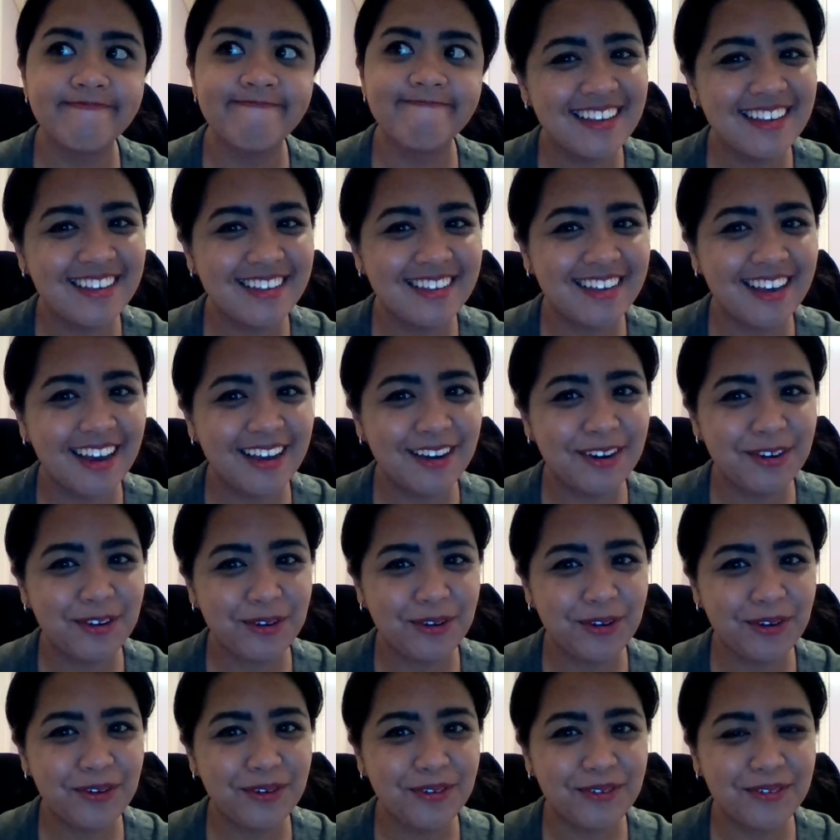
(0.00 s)
I
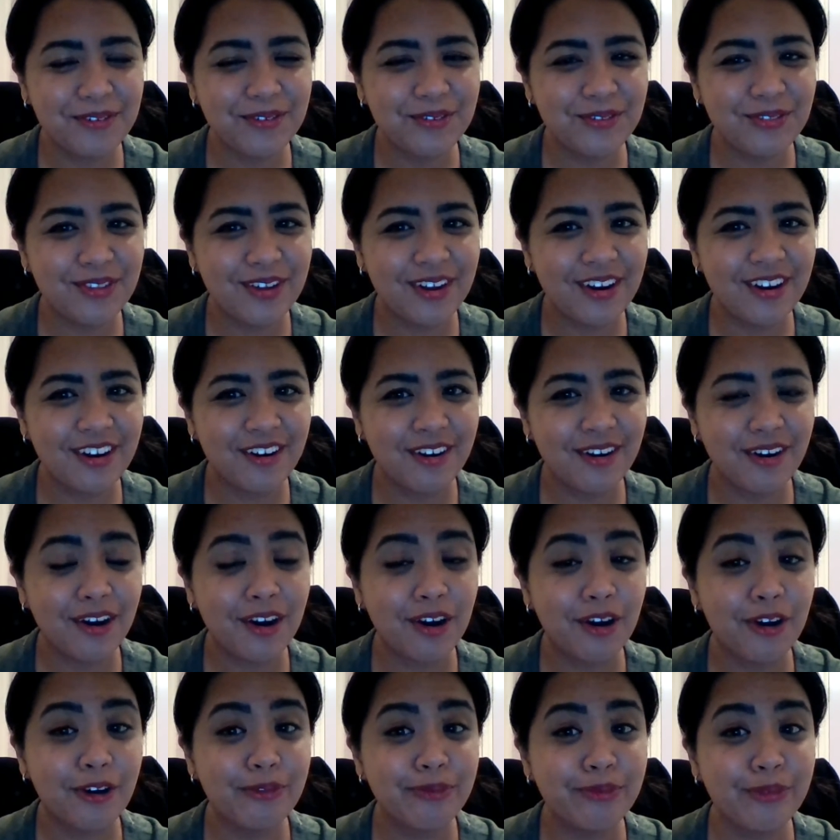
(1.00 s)
don't know. There
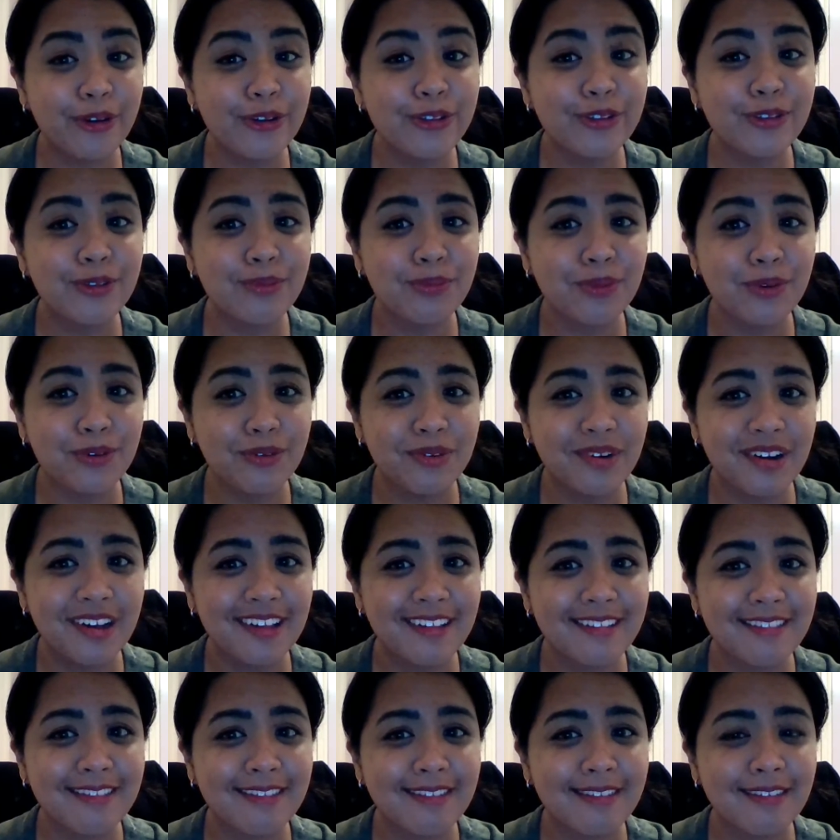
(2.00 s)
are multiple
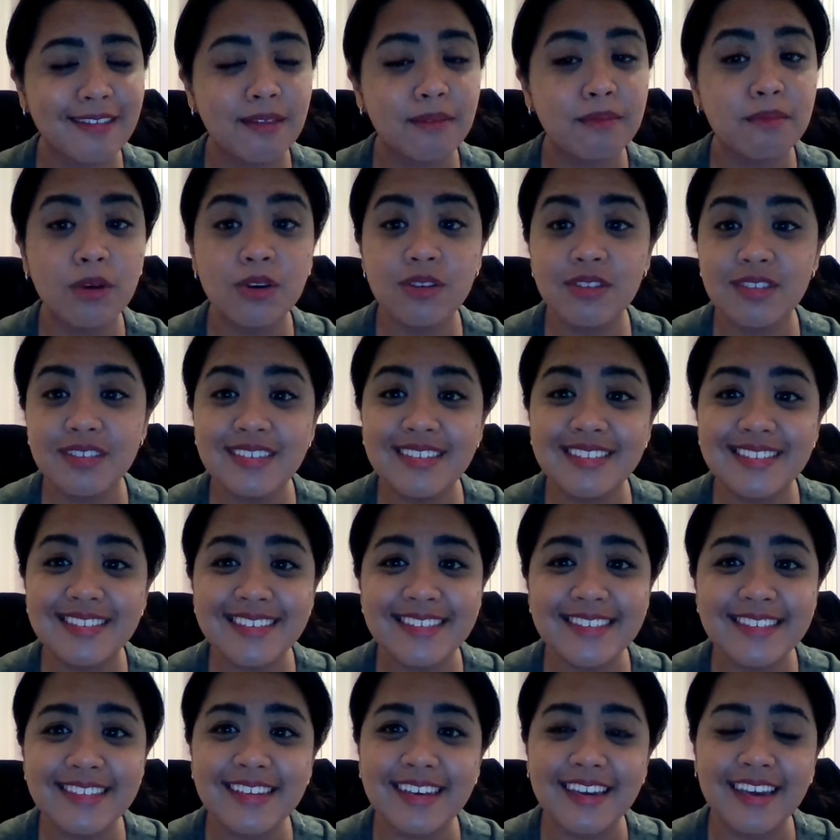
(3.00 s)
ones. Mostly
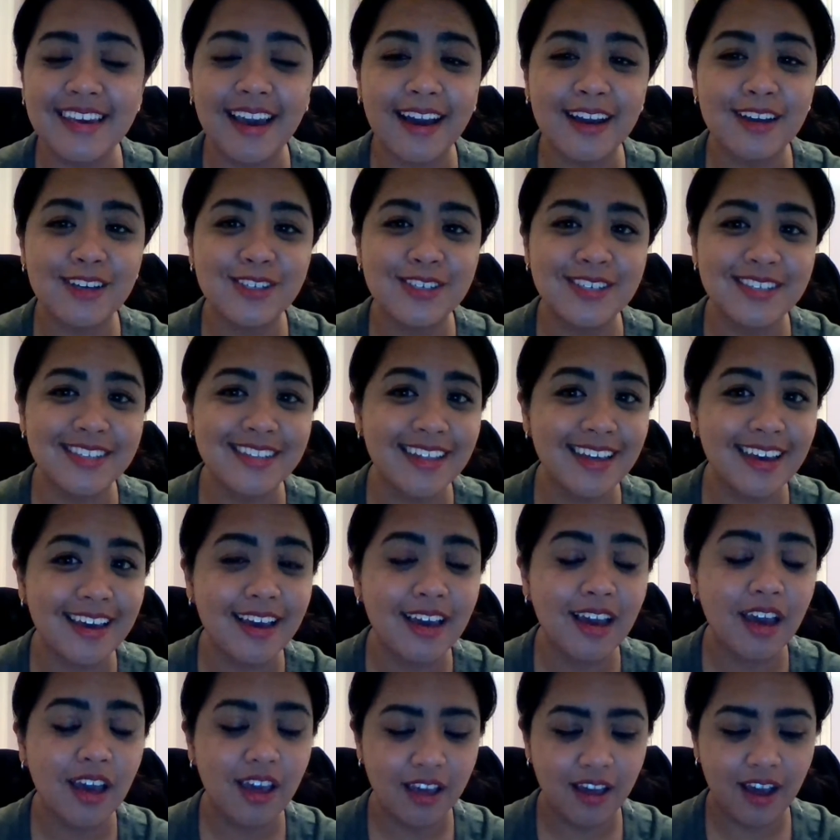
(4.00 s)
Disney,
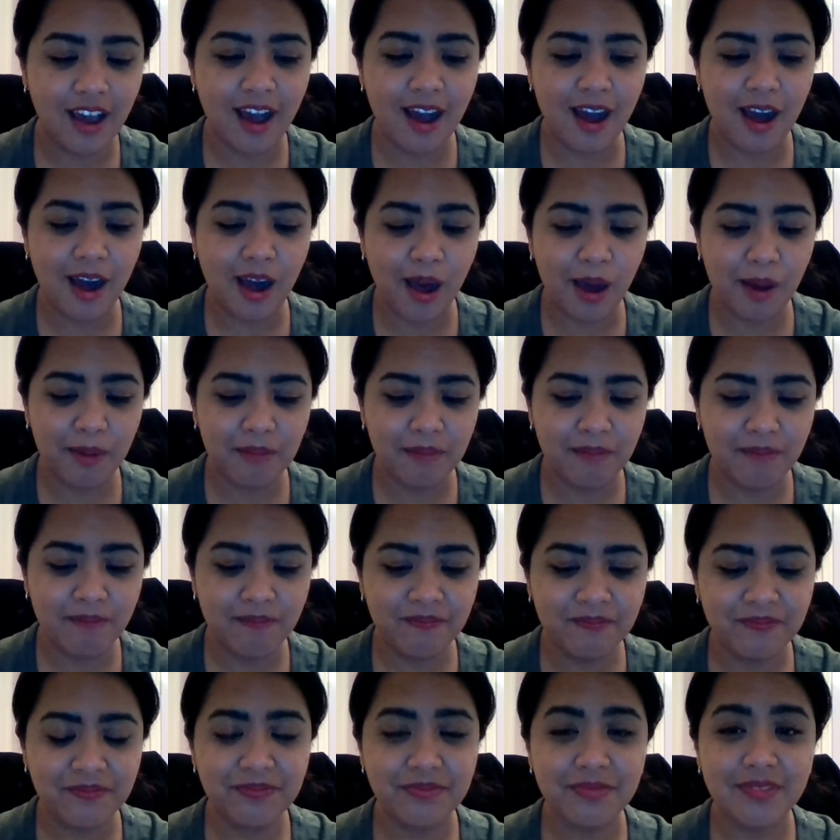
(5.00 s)
actually.
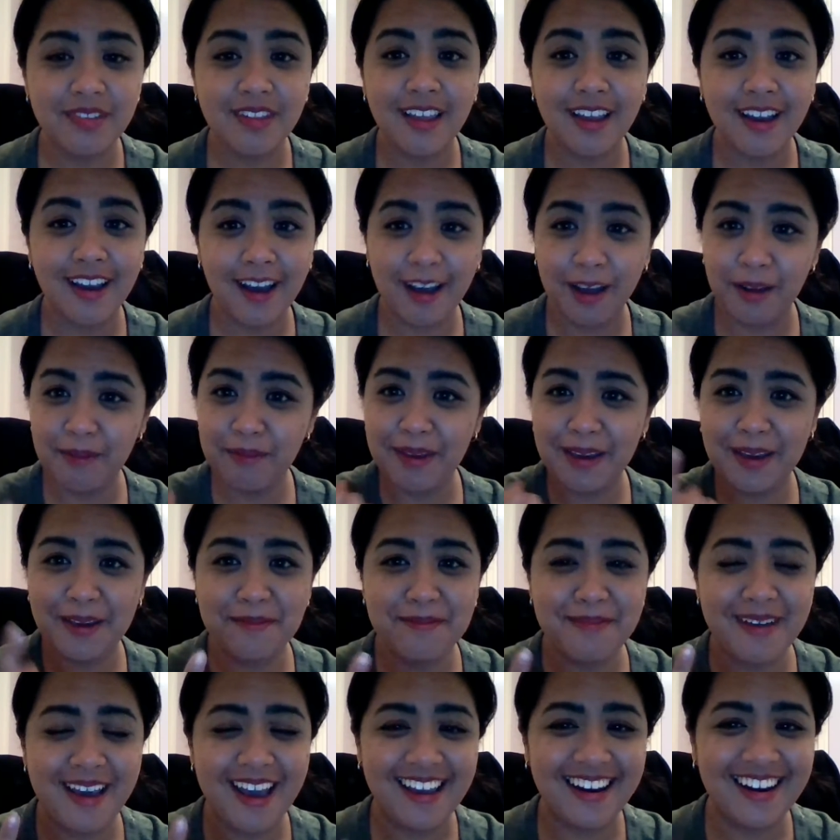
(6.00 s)
I'll Make
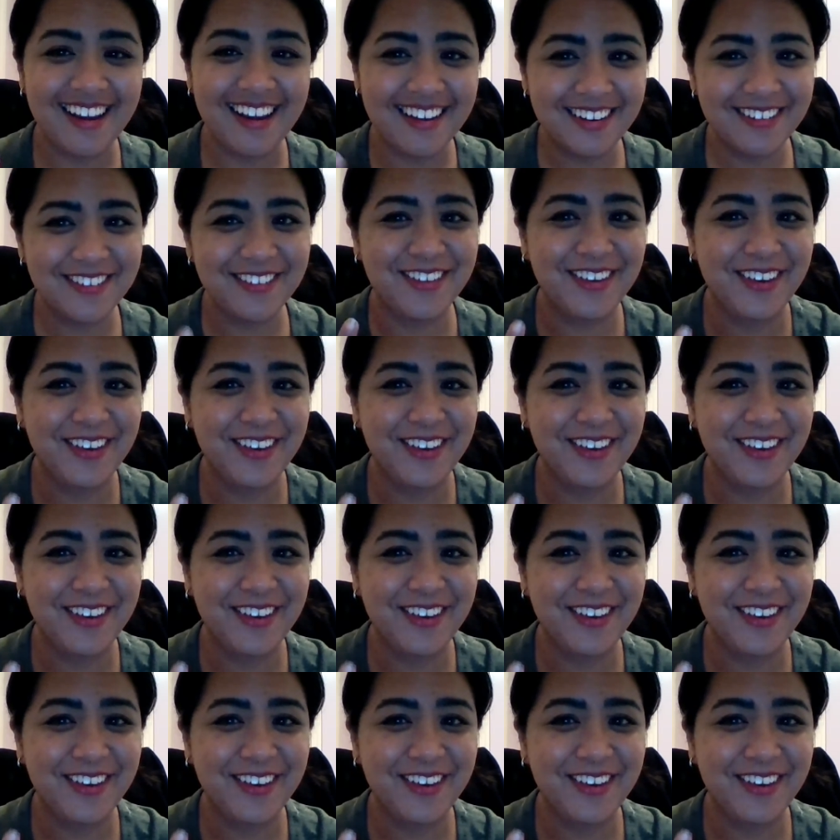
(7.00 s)
a Man Out of